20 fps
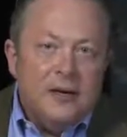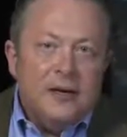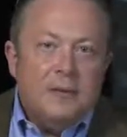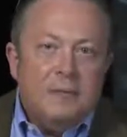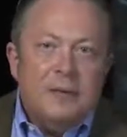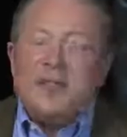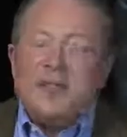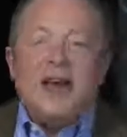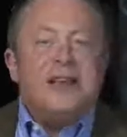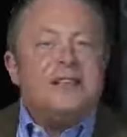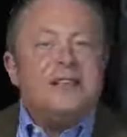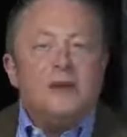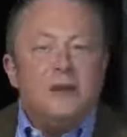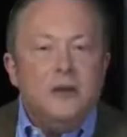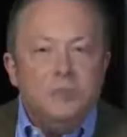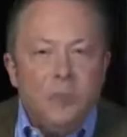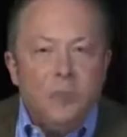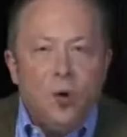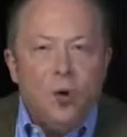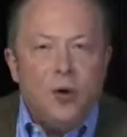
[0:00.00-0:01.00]
But that's
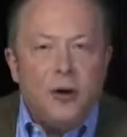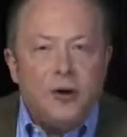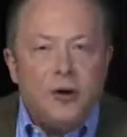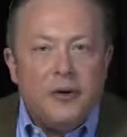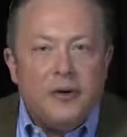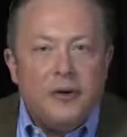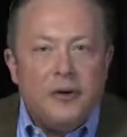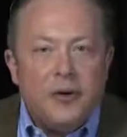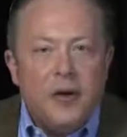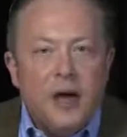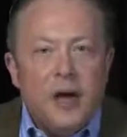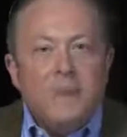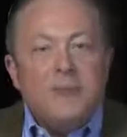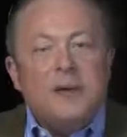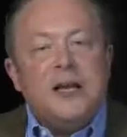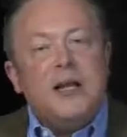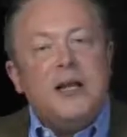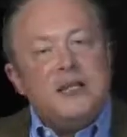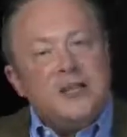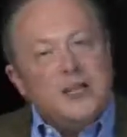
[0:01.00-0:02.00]
unimportant
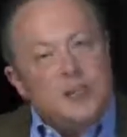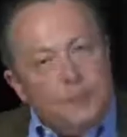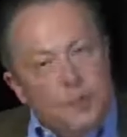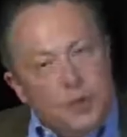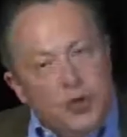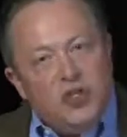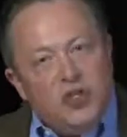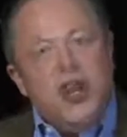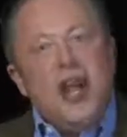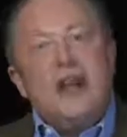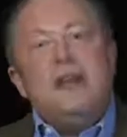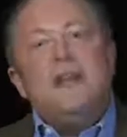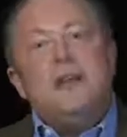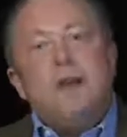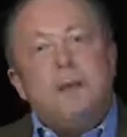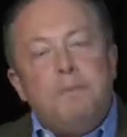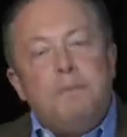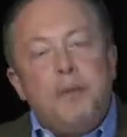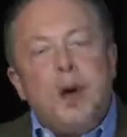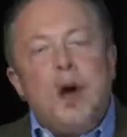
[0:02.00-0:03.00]
because he's projected
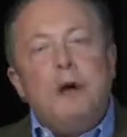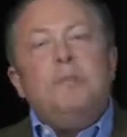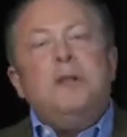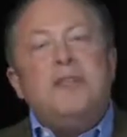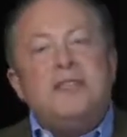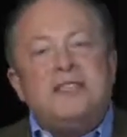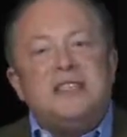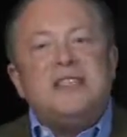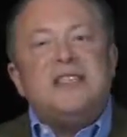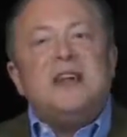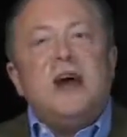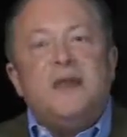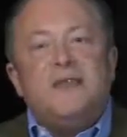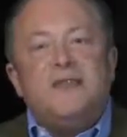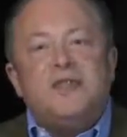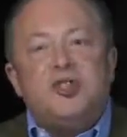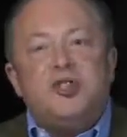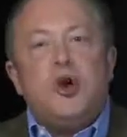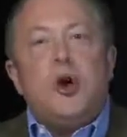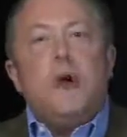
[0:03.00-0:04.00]
a public self
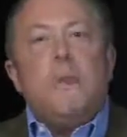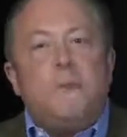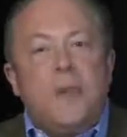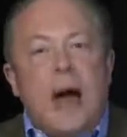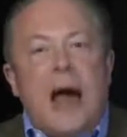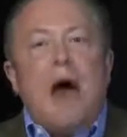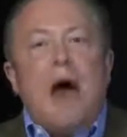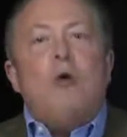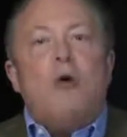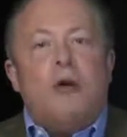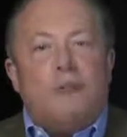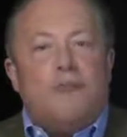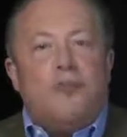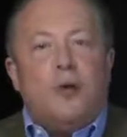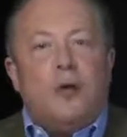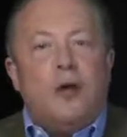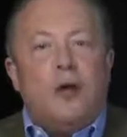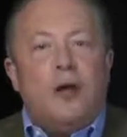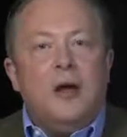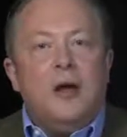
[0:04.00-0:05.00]
so
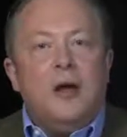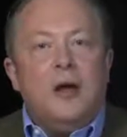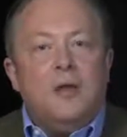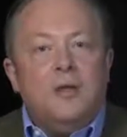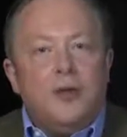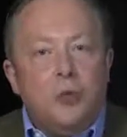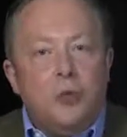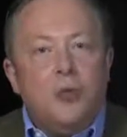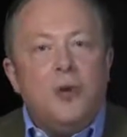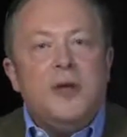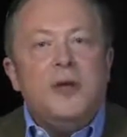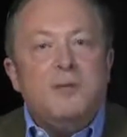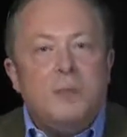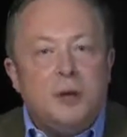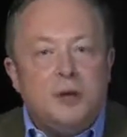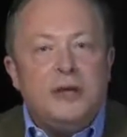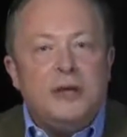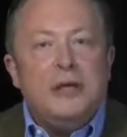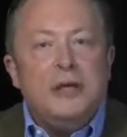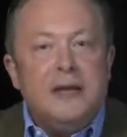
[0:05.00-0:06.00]
powerful that we
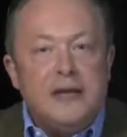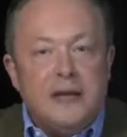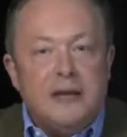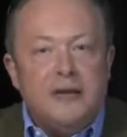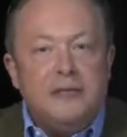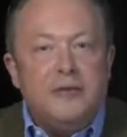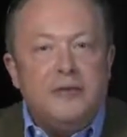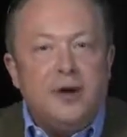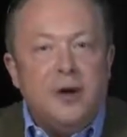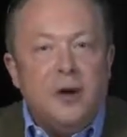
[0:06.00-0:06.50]
believe